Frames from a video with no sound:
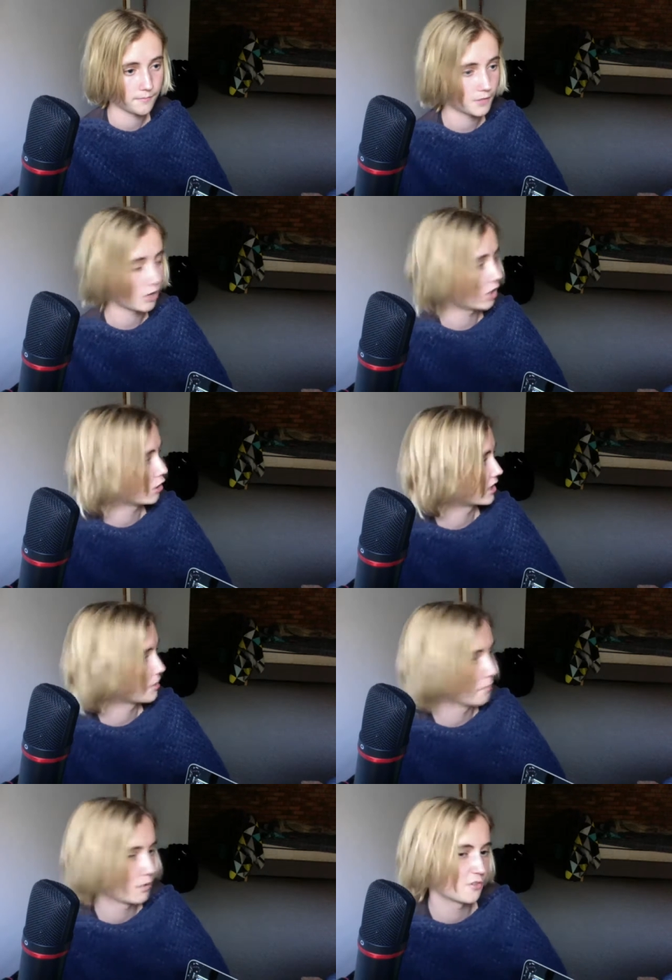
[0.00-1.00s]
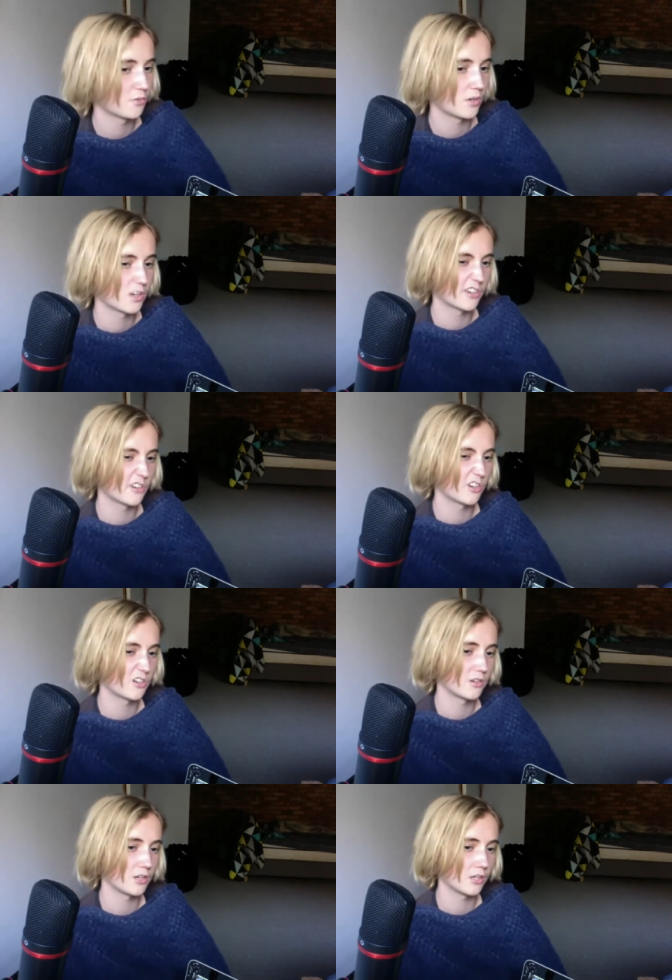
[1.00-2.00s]
I like the British one. I don't know.
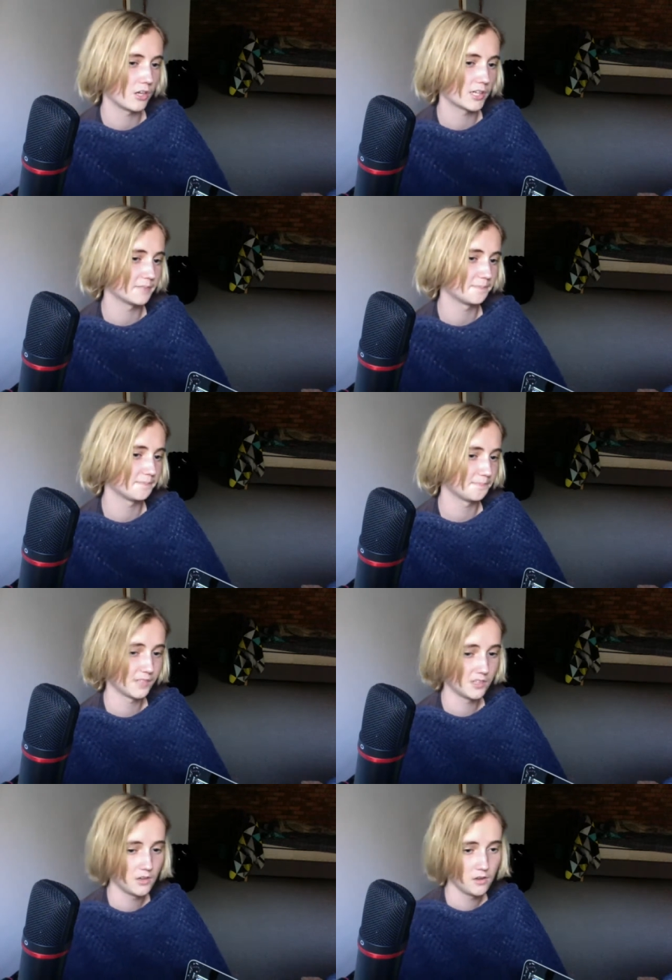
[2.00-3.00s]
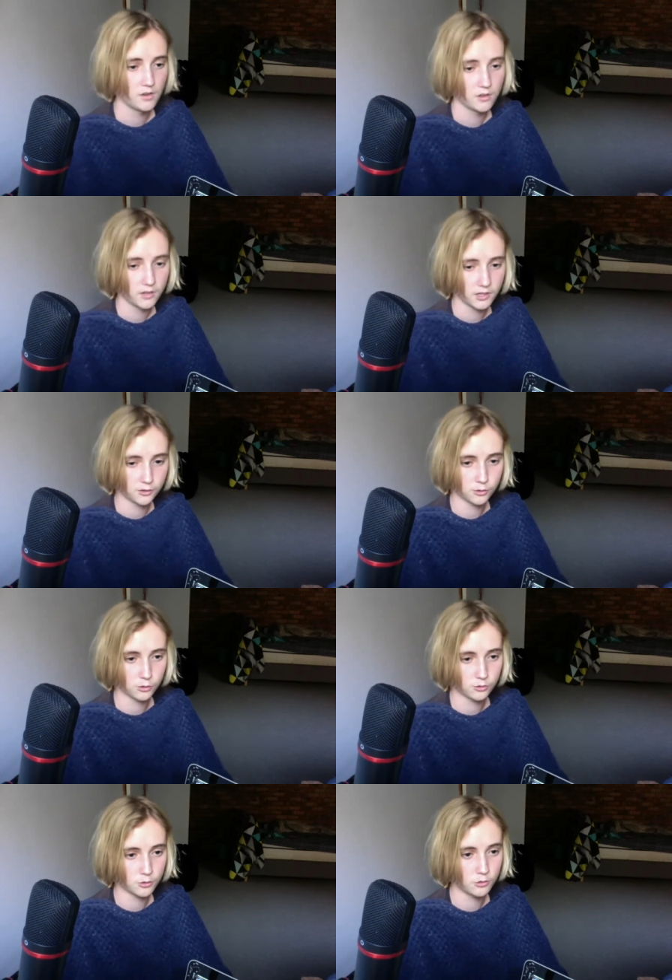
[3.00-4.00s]
I like it. It just looks cool.